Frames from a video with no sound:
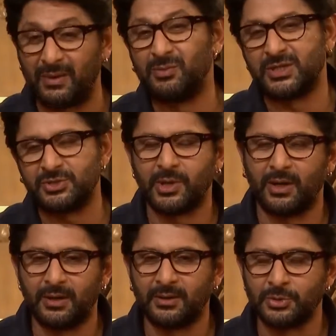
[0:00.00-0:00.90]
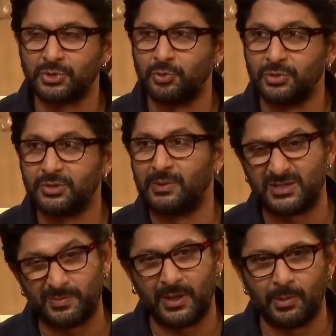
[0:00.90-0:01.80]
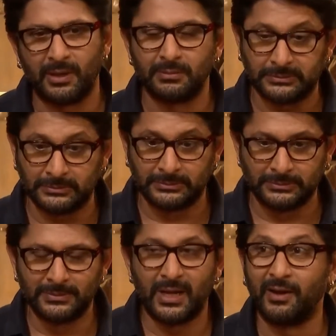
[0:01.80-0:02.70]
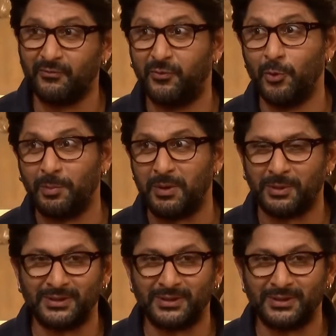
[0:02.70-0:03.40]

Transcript: was educated in a good school, so I speak well. I can fool people.